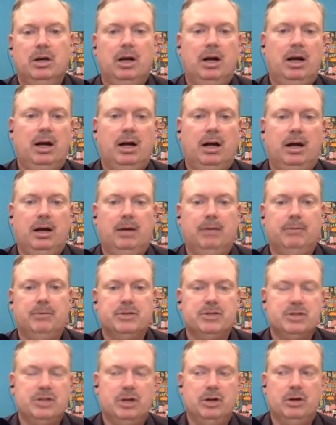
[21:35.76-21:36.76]
Mm-hmm. Um,
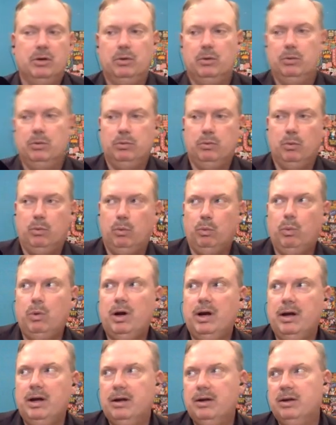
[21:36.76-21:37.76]
so
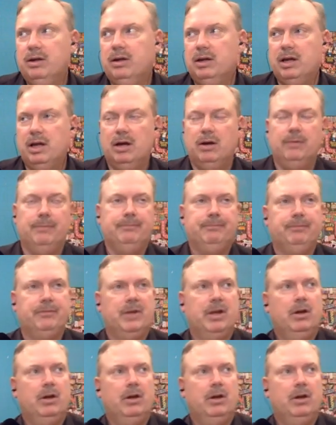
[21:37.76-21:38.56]
what, you know,